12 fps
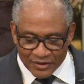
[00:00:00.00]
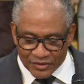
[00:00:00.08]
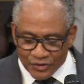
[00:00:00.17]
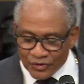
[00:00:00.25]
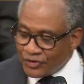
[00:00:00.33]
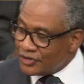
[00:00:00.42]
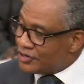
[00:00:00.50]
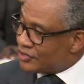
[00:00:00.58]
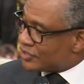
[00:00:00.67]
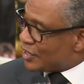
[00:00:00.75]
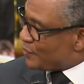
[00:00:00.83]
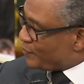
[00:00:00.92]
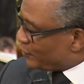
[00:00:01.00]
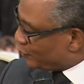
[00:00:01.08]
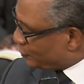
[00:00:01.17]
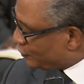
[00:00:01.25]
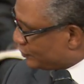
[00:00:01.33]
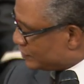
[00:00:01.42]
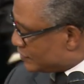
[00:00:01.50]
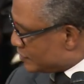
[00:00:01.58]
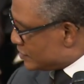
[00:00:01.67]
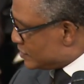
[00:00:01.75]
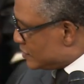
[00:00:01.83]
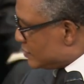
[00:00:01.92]
You young couples
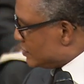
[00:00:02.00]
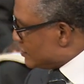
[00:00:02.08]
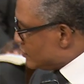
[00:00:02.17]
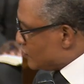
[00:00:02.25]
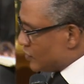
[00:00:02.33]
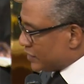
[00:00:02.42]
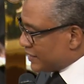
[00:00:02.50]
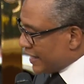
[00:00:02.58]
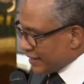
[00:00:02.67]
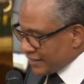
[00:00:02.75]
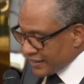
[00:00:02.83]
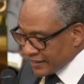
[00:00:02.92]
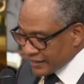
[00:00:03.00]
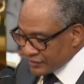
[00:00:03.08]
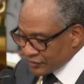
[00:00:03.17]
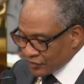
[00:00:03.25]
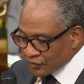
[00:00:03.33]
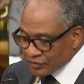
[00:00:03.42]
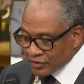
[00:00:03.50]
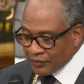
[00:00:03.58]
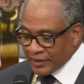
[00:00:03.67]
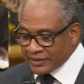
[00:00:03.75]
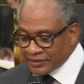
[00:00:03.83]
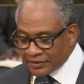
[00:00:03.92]
who are dating and you're on your
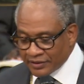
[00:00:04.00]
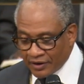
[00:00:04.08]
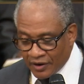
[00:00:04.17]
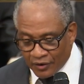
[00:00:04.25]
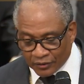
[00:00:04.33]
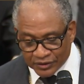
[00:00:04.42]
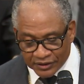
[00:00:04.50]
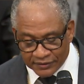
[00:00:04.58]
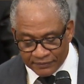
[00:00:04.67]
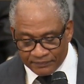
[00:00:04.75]
way to the altar,